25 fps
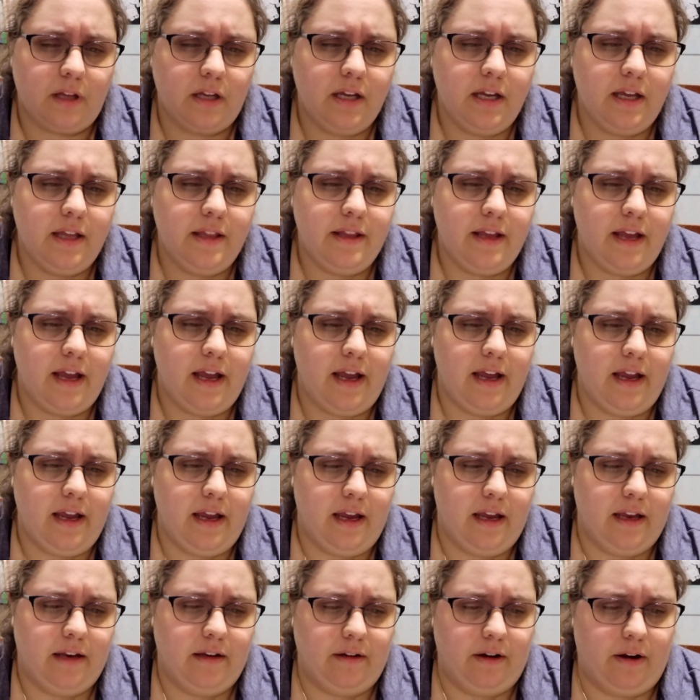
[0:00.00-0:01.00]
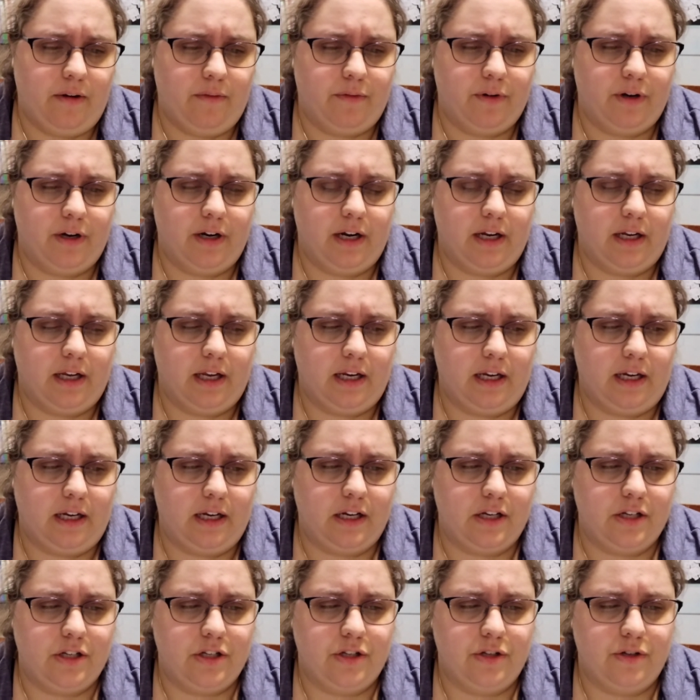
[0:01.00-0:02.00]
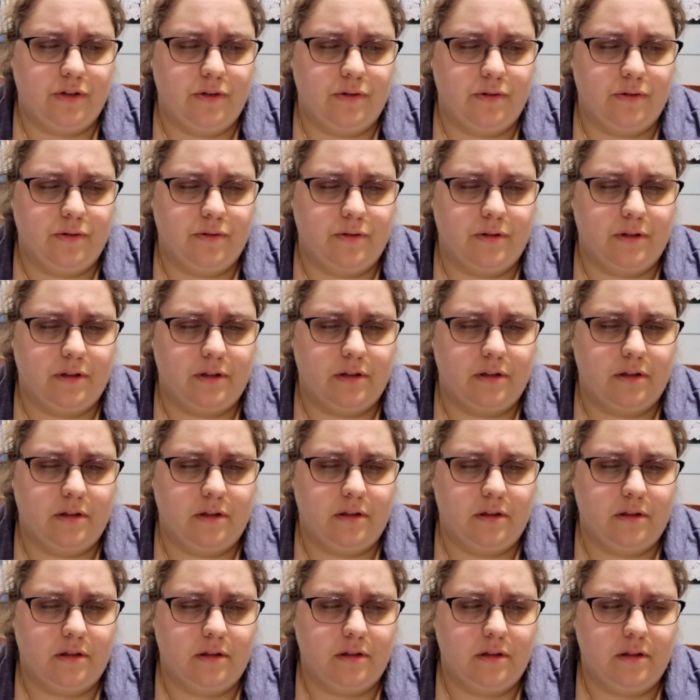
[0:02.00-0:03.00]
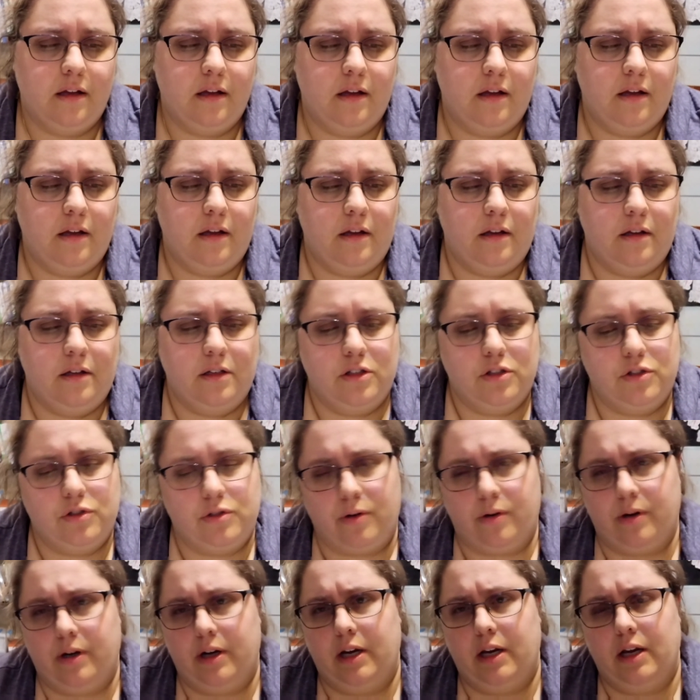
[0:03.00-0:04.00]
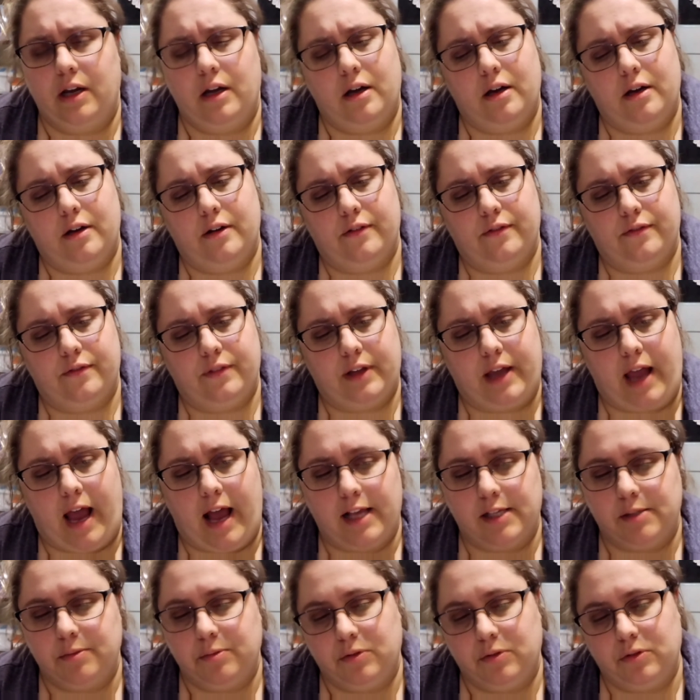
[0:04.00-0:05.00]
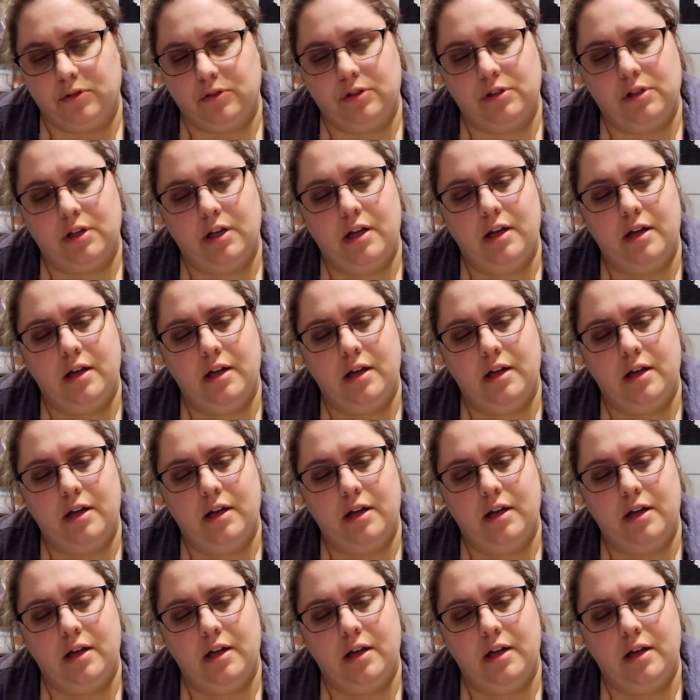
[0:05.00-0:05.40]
and now we're getting into the story of the Gospels.